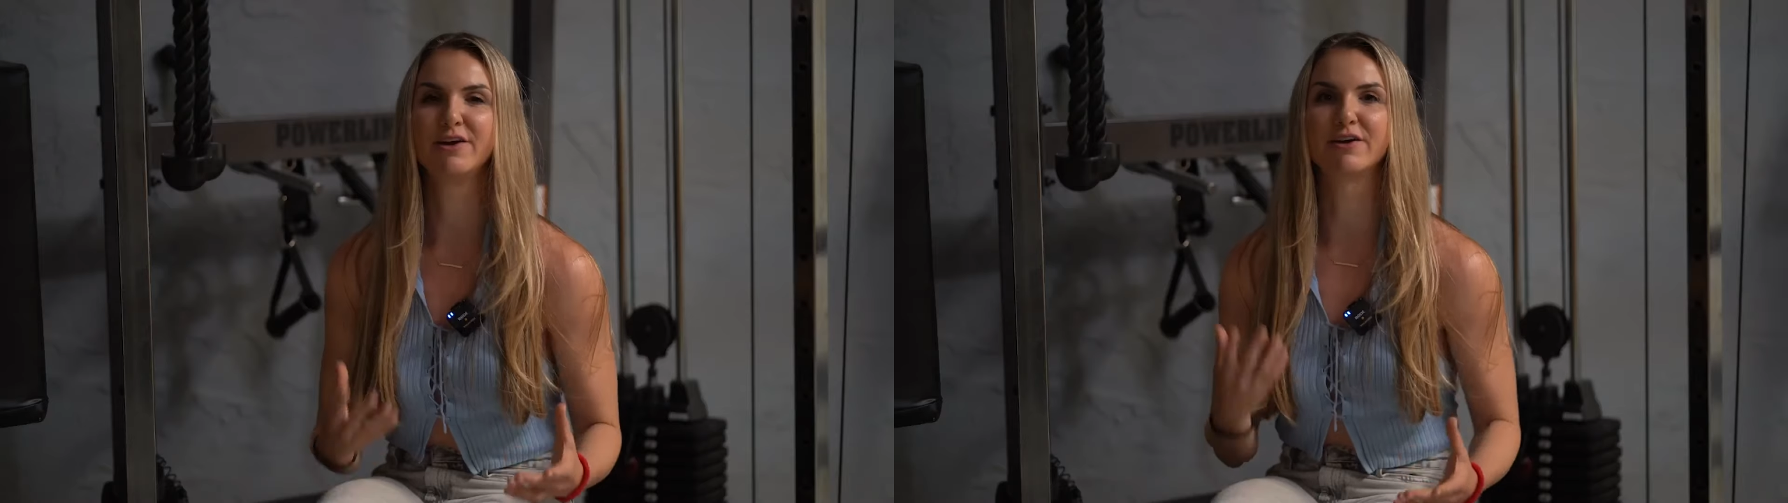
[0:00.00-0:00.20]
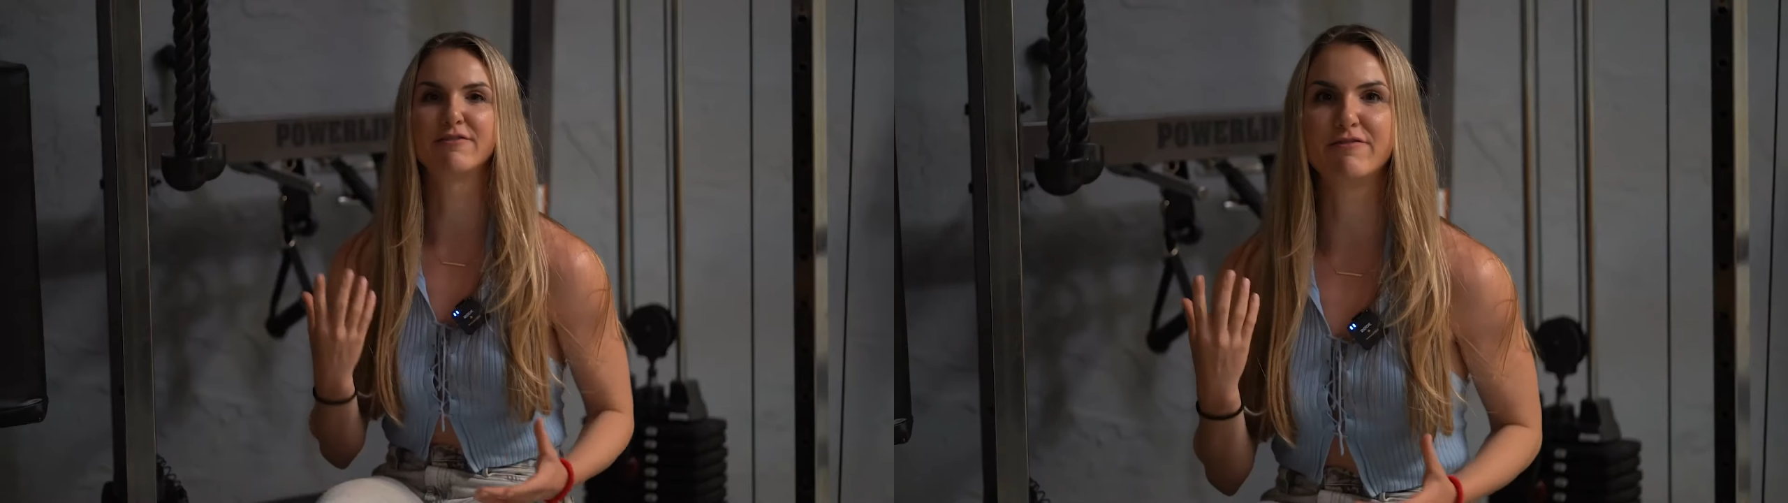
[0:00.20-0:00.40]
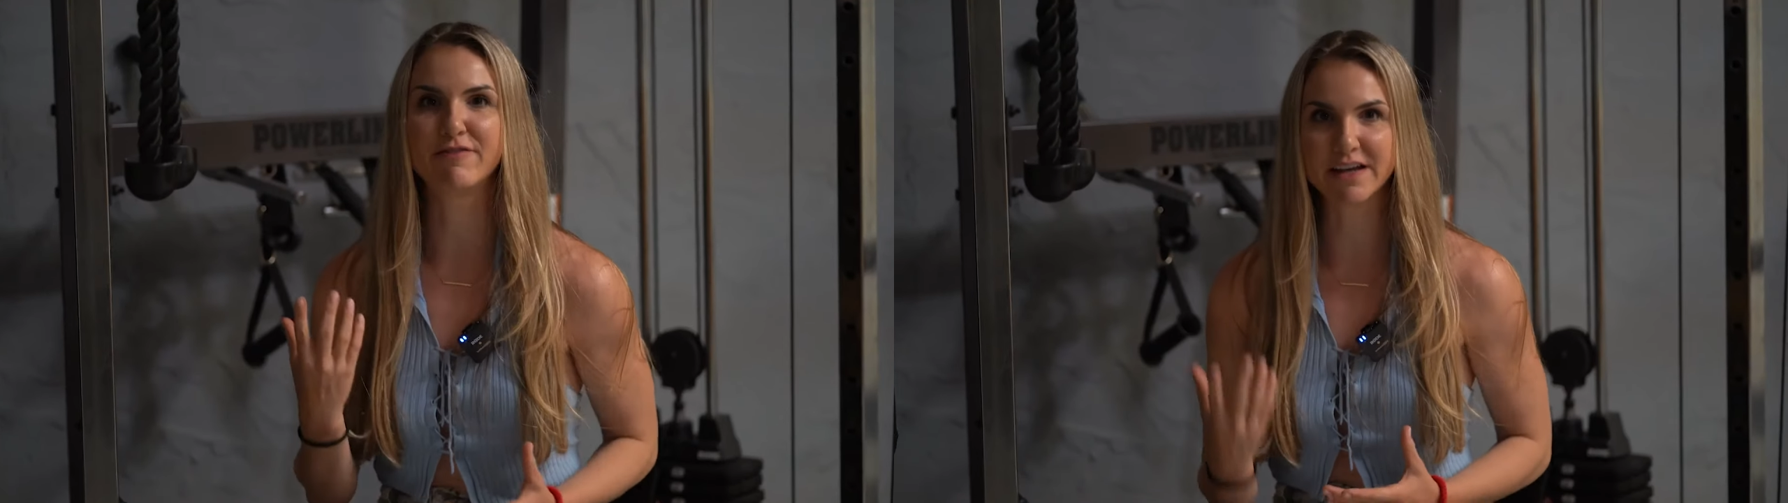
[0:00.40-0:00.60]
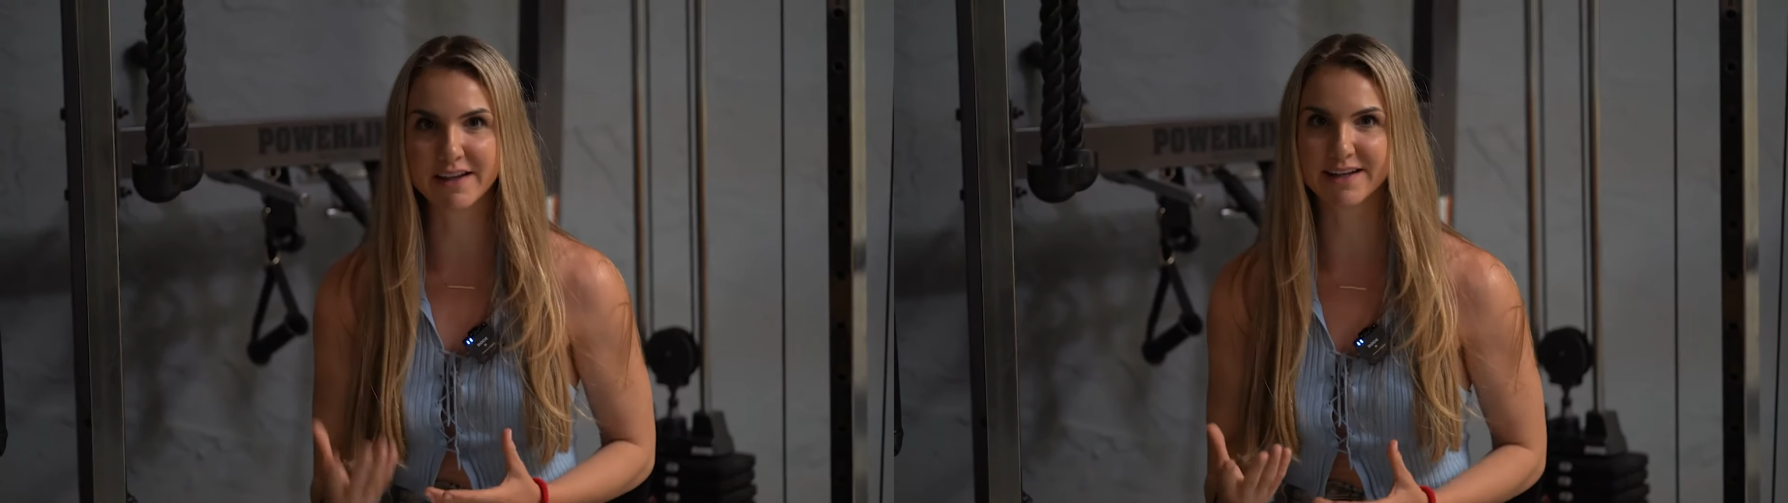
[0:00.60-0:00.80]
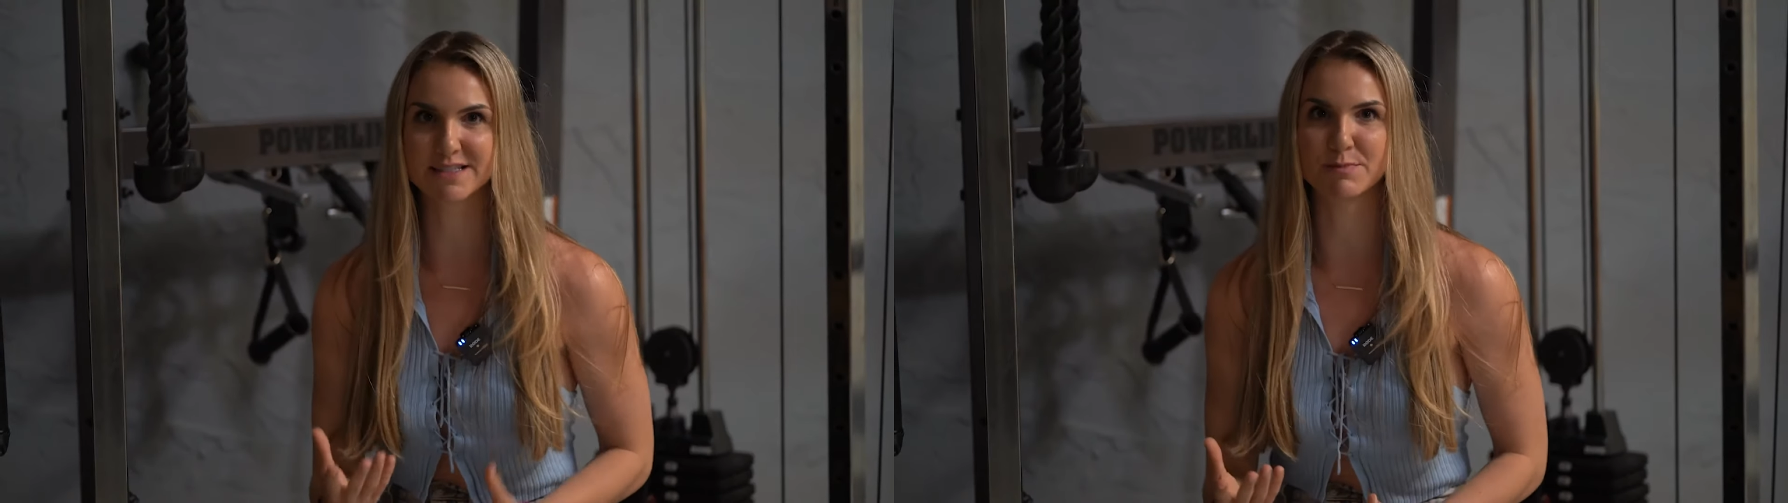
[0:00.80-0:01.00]
You're gonna feel
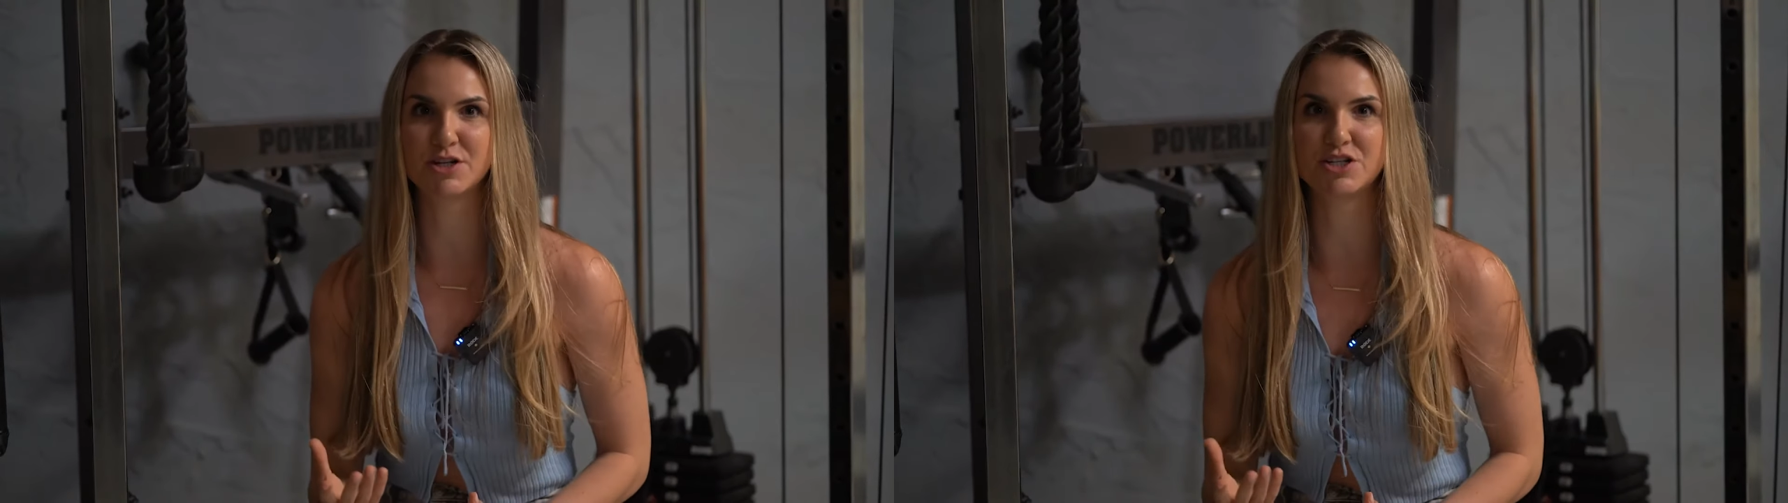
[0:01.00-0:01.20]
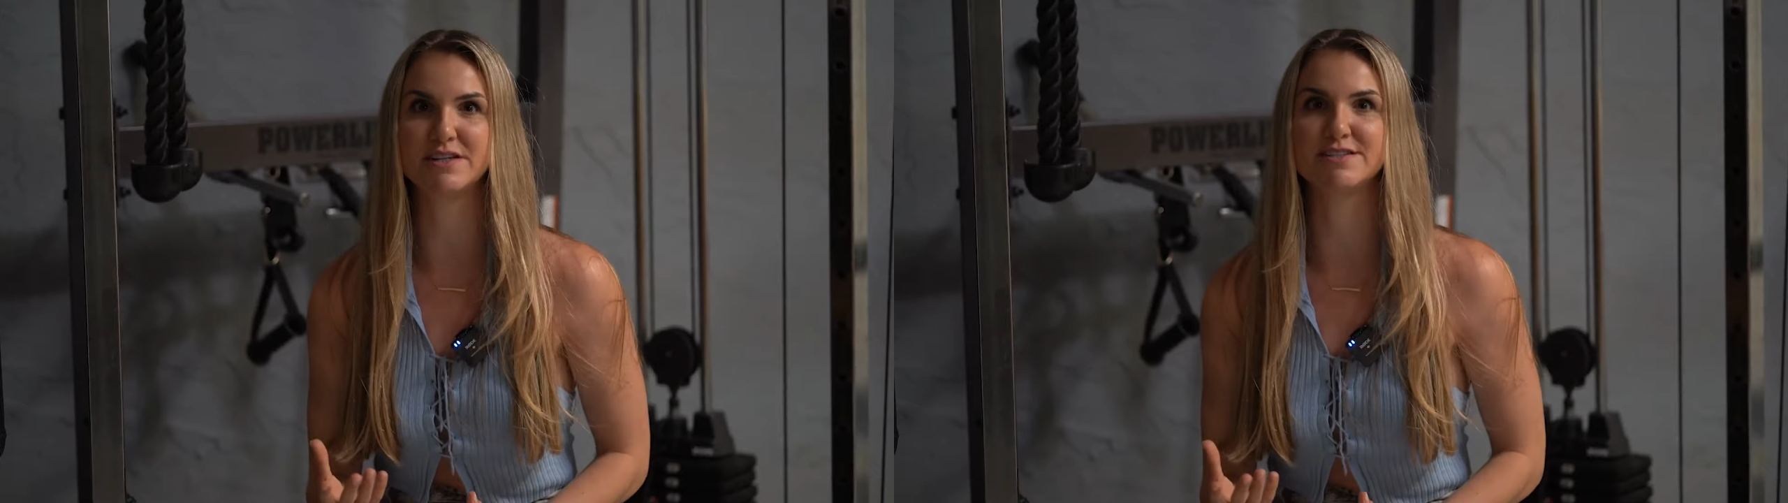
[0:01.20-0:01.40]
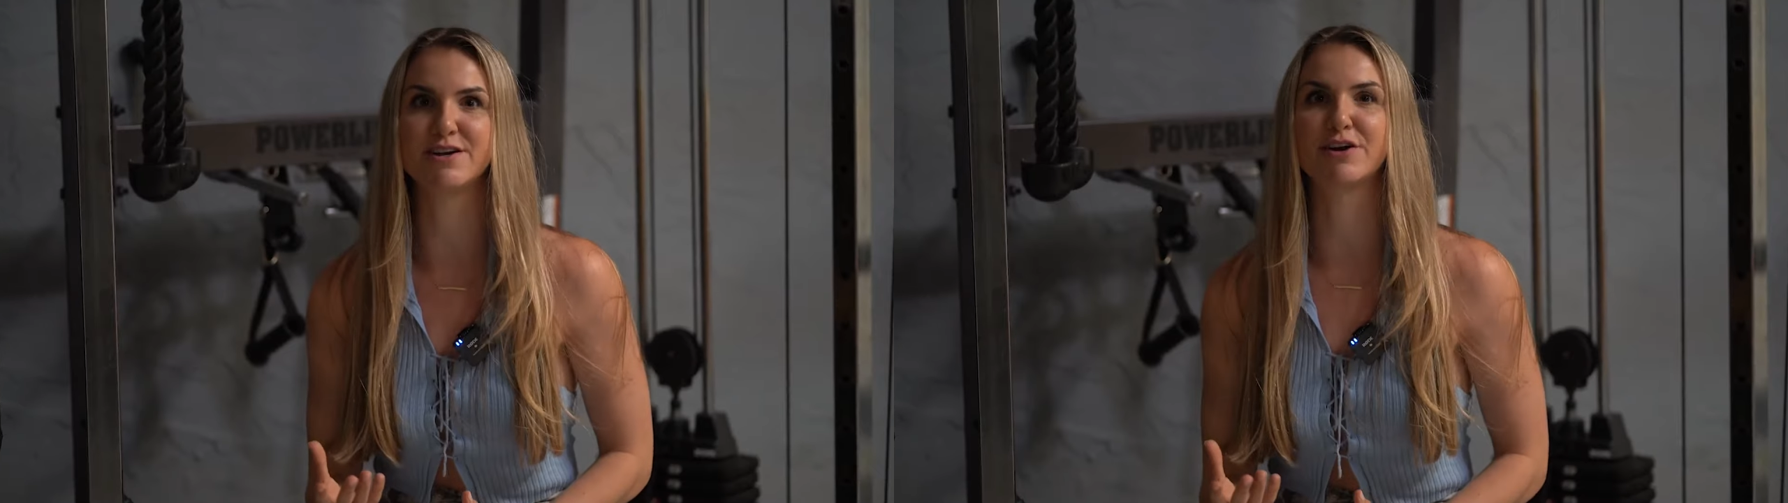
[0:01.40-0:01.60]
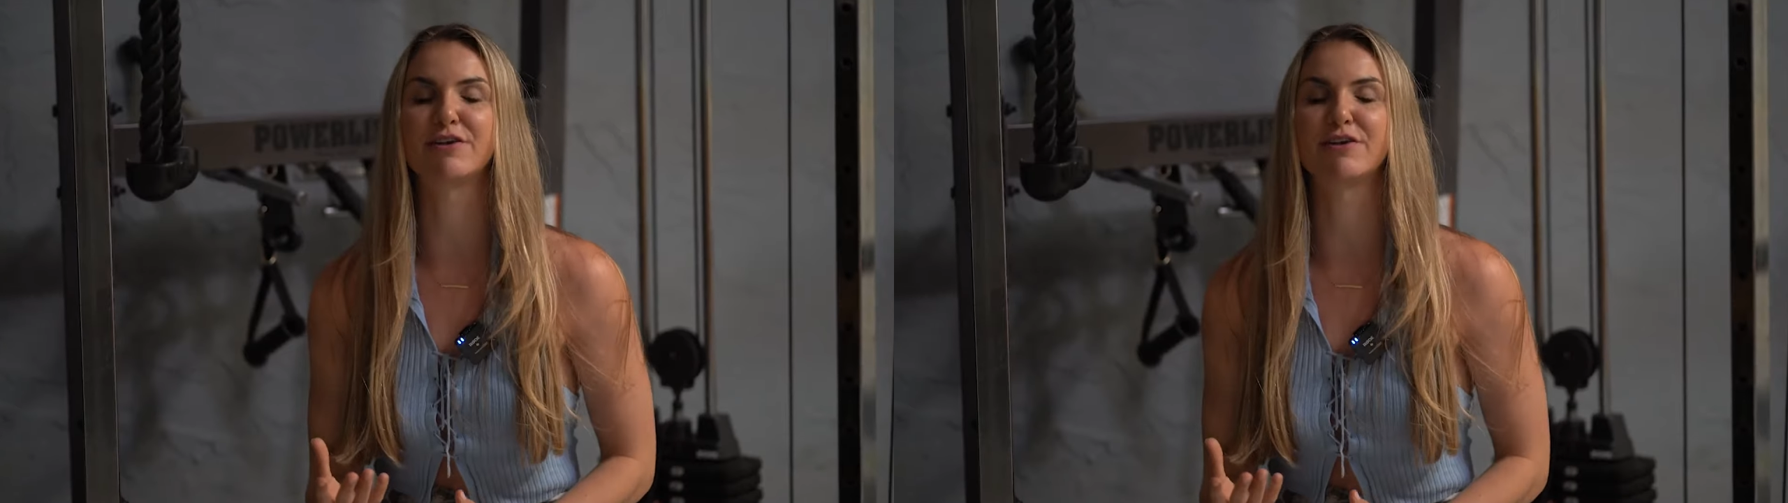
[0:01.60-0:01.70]
like it's much easier.